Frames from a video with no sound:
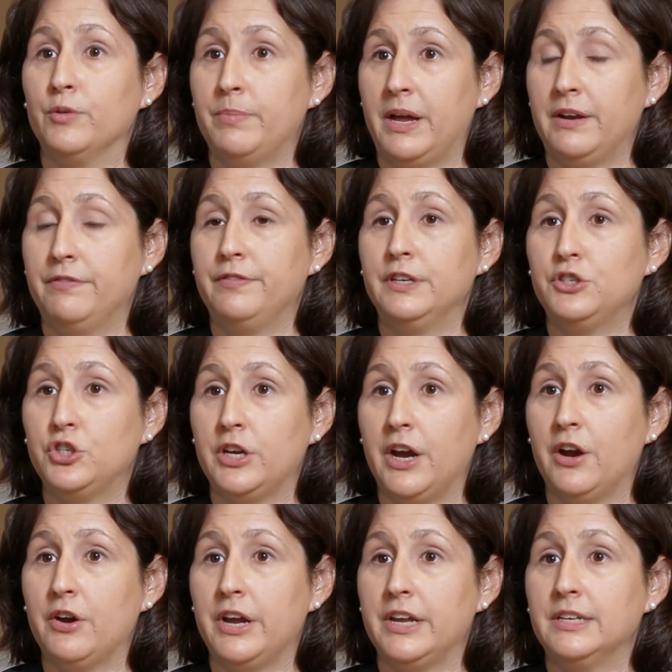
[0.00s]

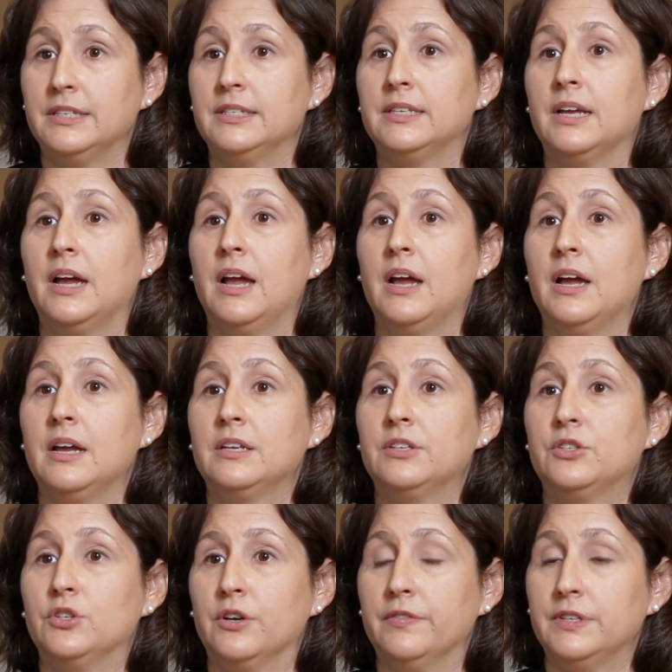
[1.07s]
beneficiaries,
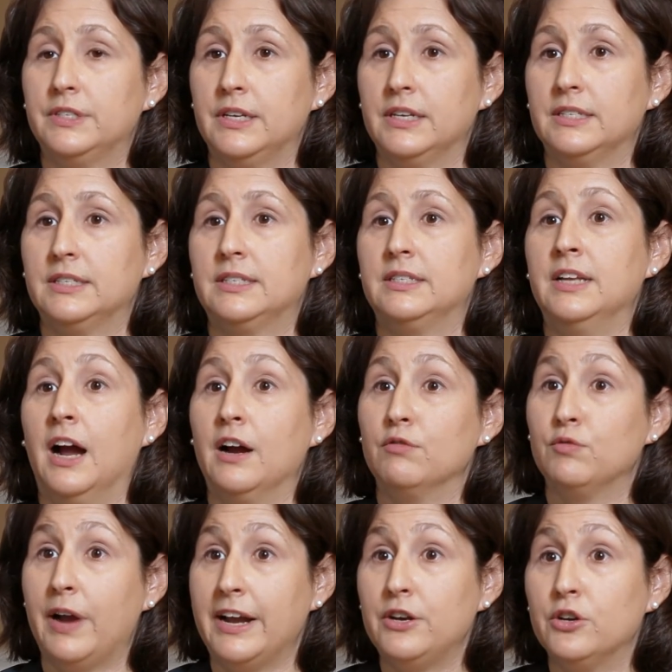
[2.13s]
services not
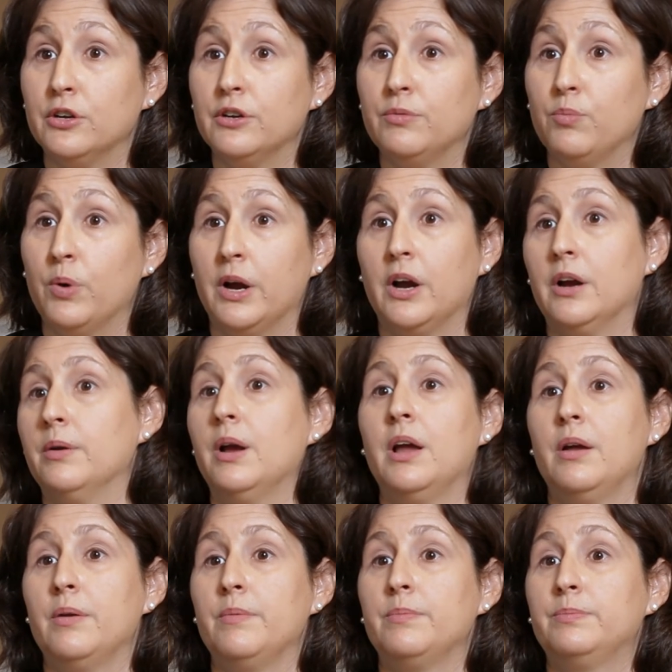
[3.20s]
rendered where
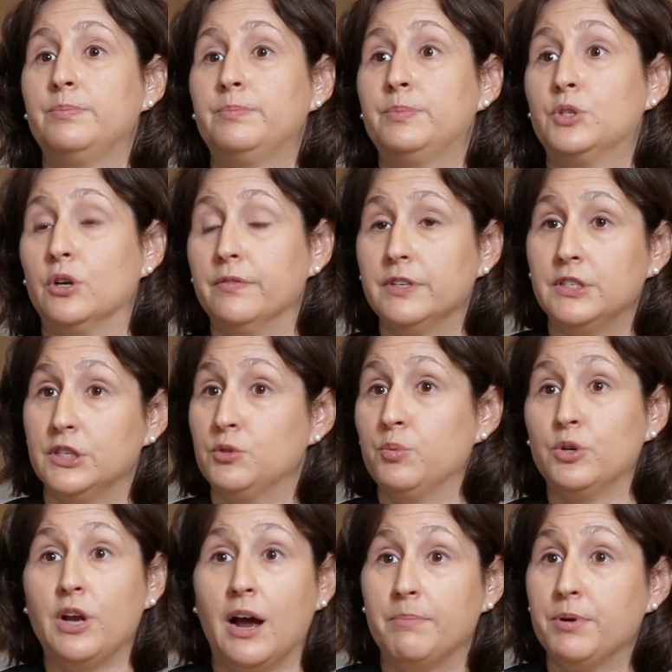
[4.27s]
services
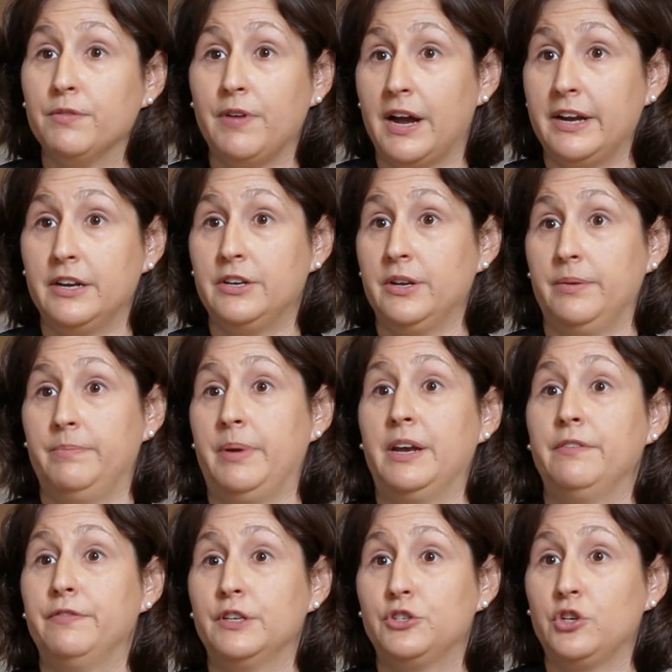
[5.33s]
were not provided to
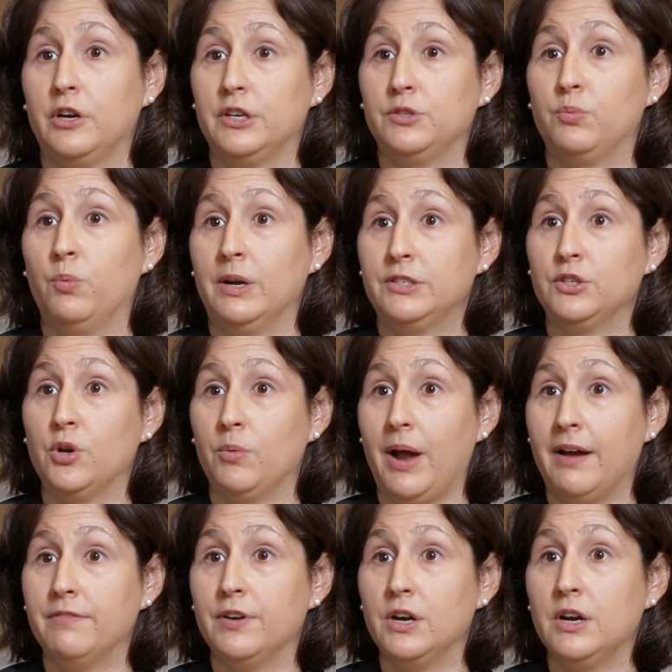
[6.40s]
beneficiaries
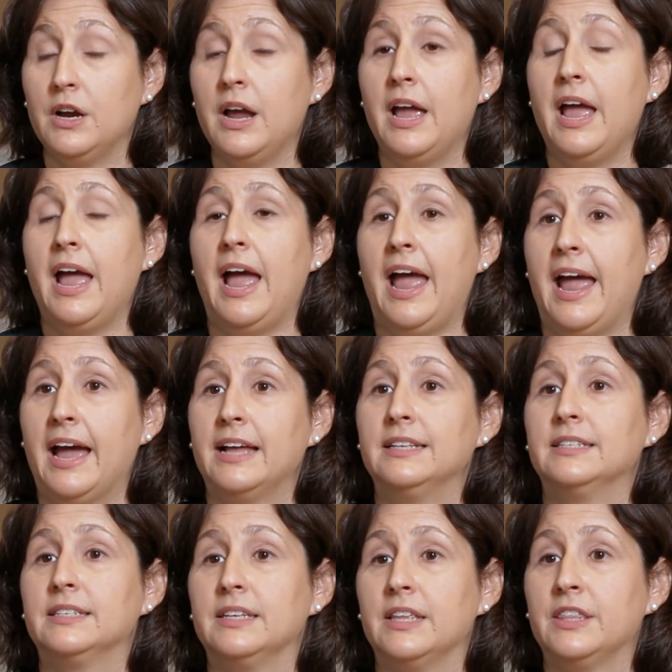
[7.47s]
whatsoever,
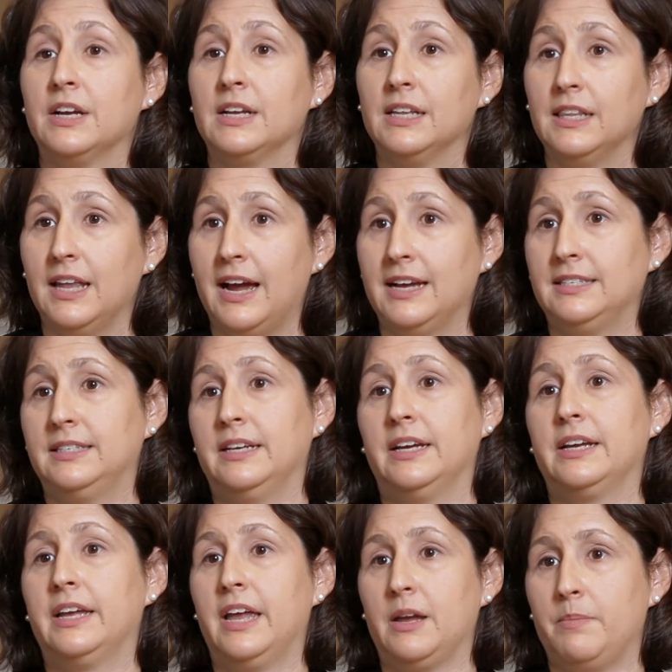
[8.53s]
and the
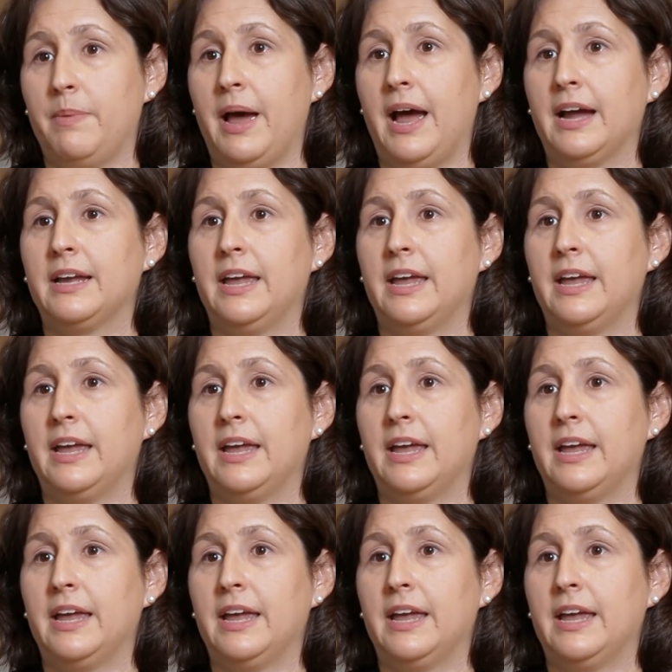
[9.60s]
classic kickback